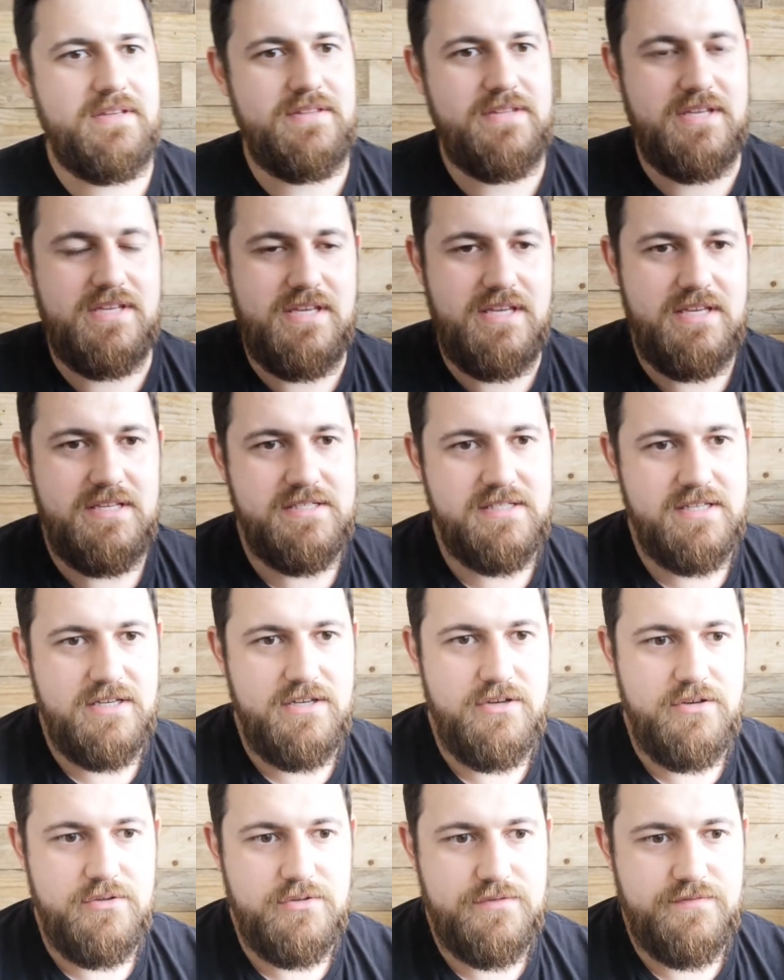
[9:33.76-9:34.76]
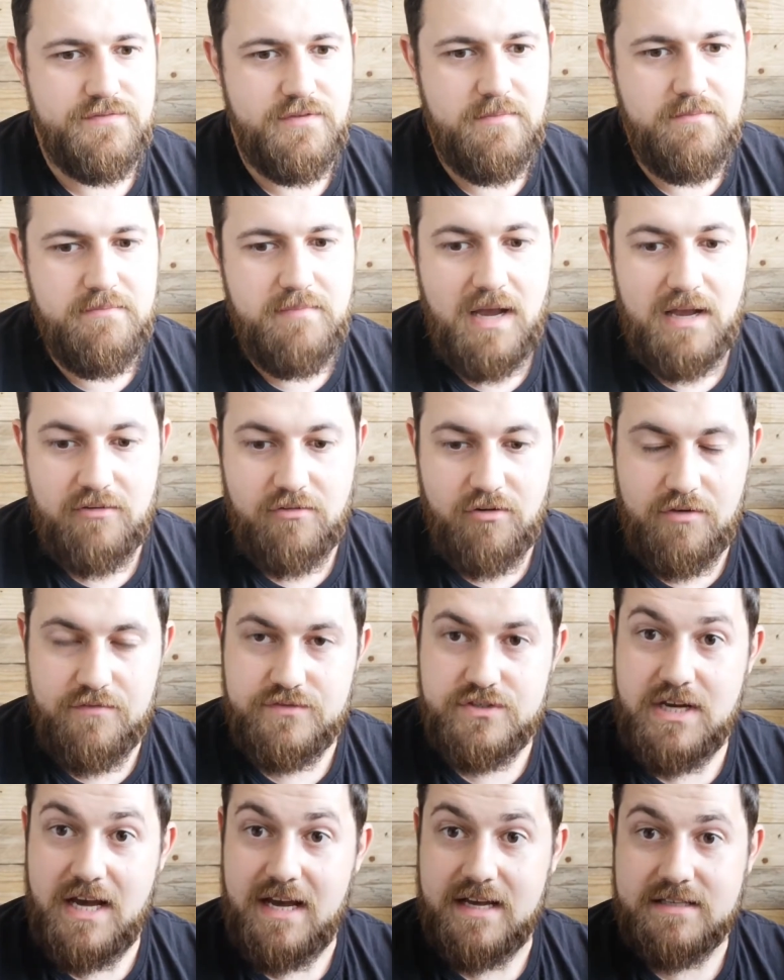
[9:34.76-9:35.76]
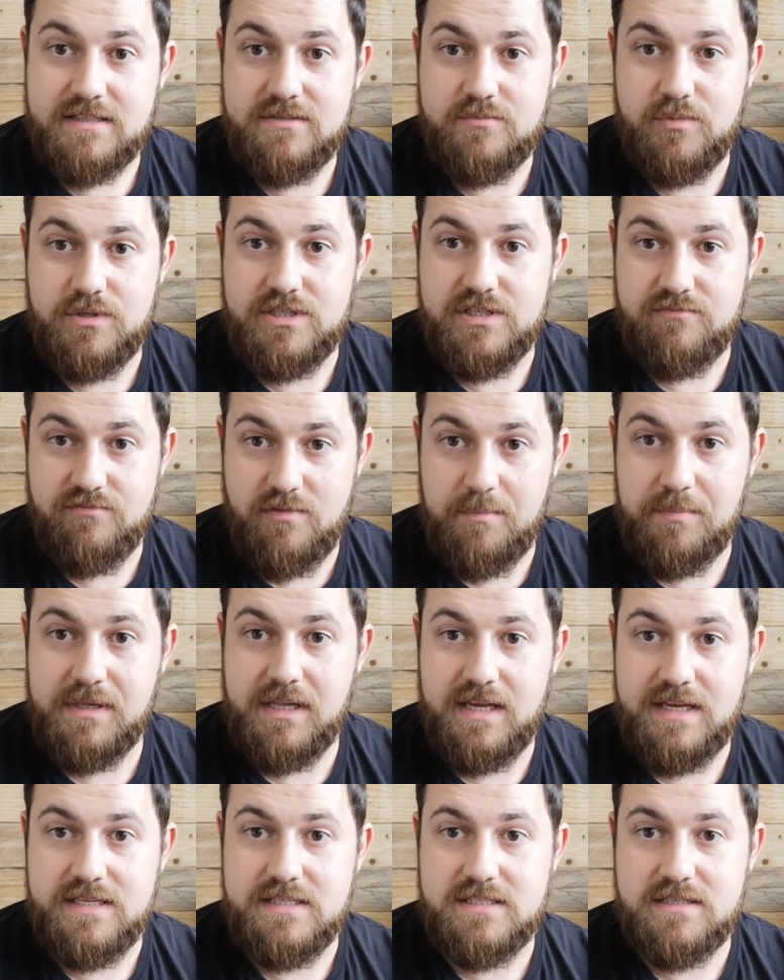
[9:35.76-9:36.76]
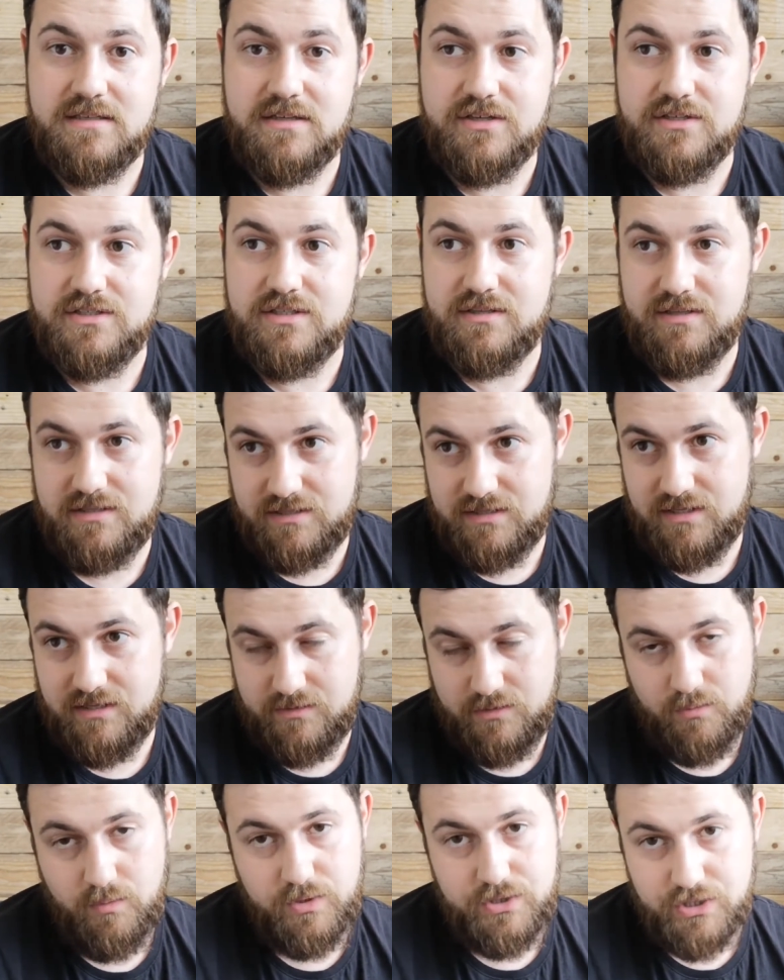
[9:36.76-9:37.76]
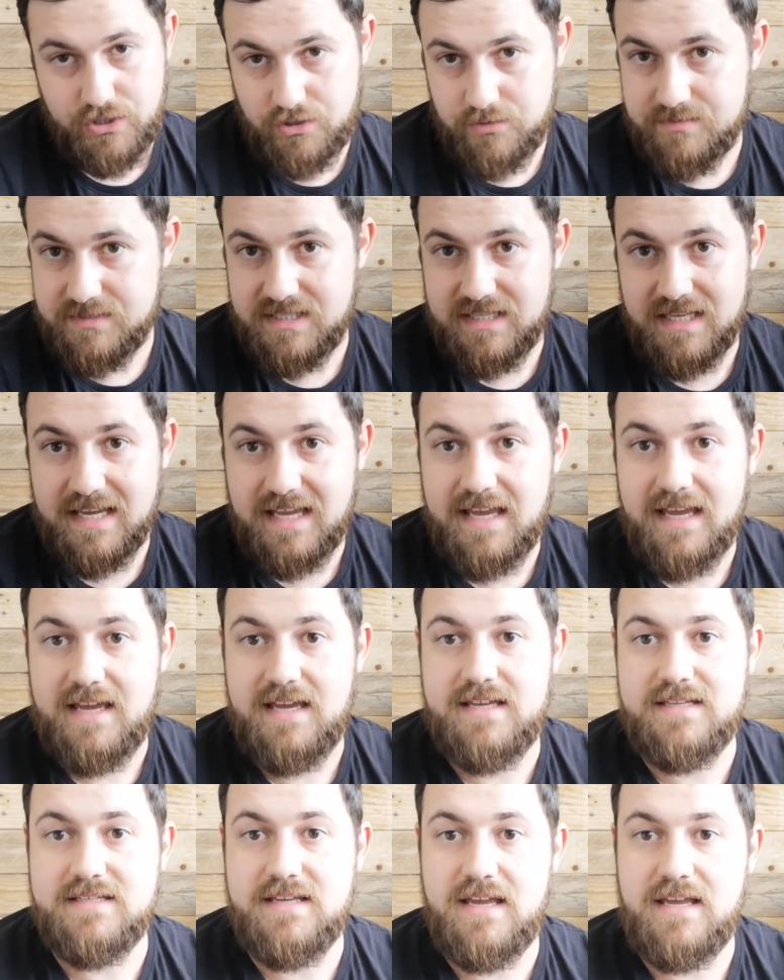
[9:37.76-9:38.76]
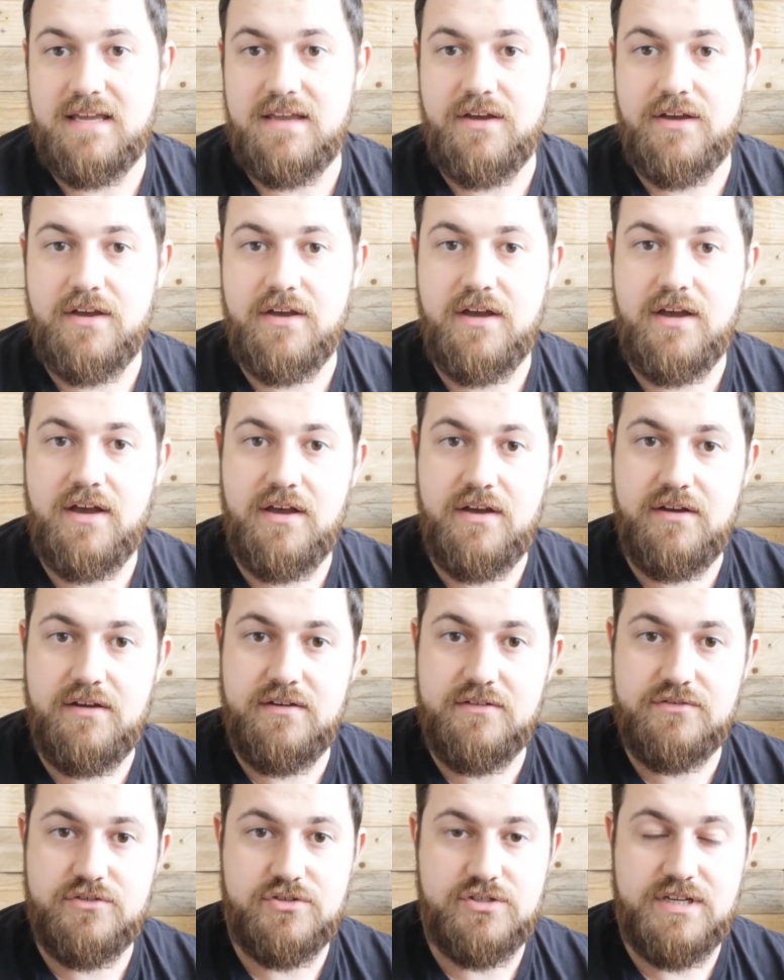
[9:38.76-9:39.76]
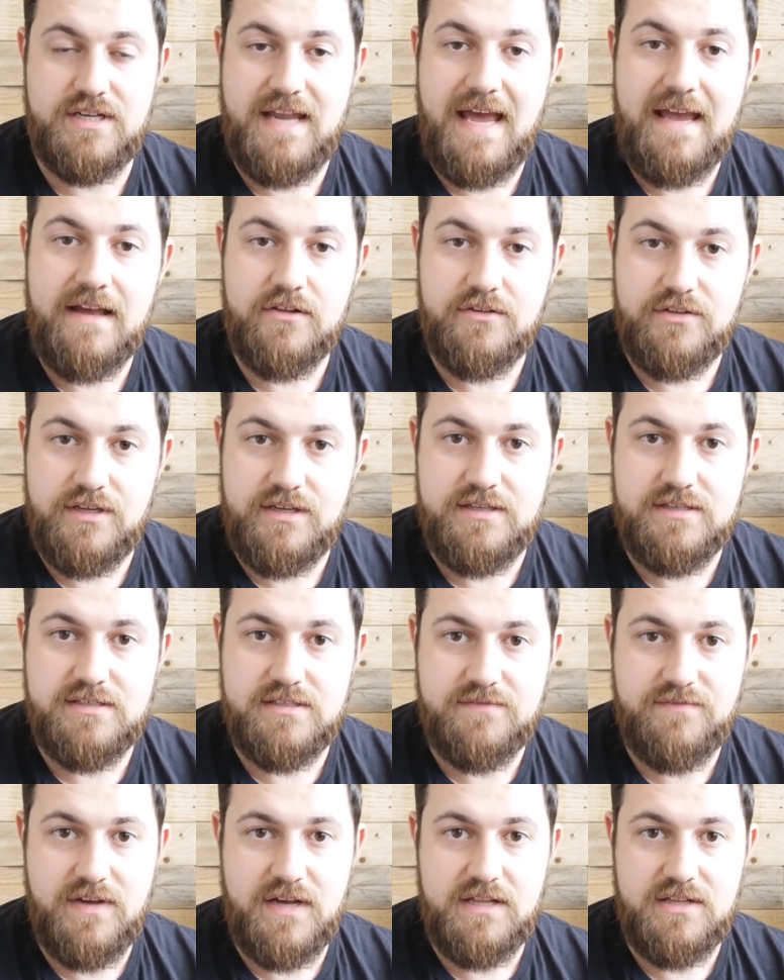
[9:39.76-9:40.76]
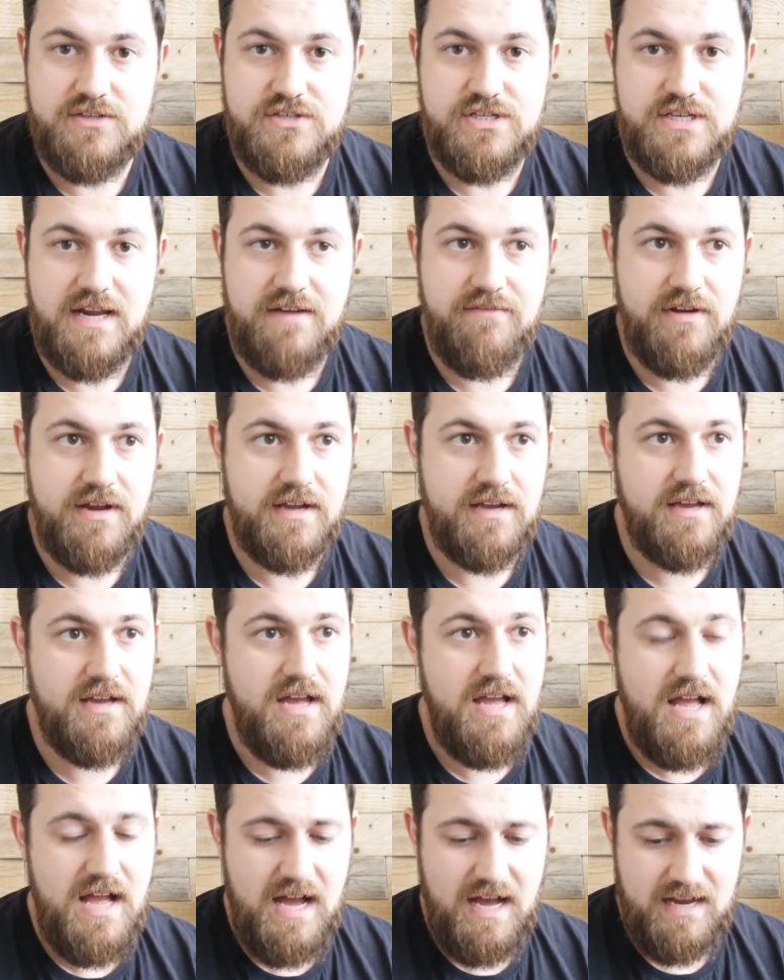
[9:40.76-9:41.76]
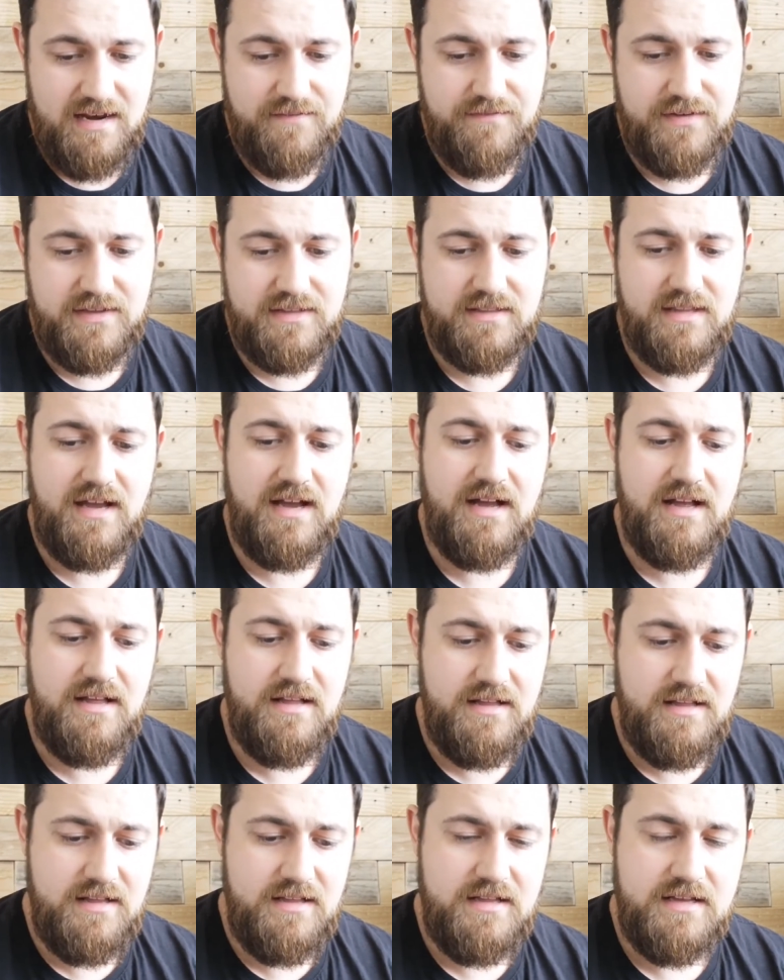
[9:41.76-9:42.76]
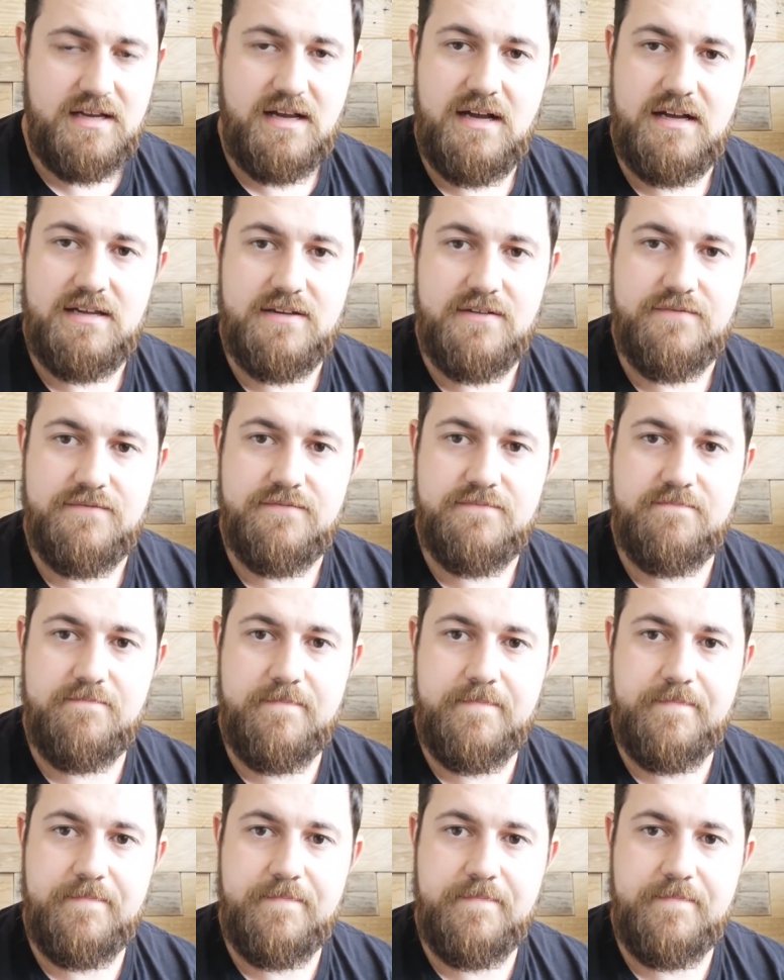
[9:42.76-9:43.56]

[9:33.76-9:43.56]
The yeast I used from Mangrove Jacks, which I replaced because the one that comes in the kit is a just an ale yeast, fairly generic, and I think that kind of